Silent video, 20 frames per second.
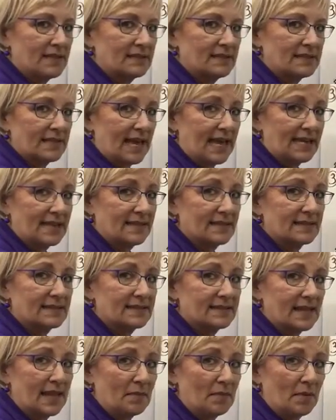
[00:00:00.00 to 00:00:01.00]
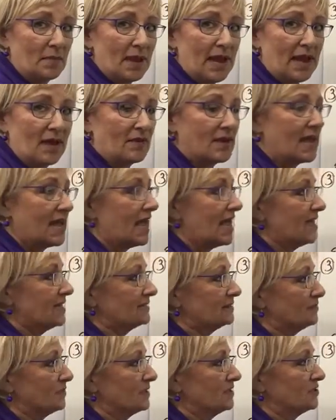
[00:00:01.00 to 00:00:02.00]
he skated the same amount
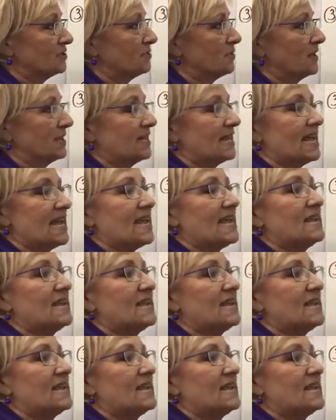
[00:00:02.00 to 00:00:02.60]
as Benjamin,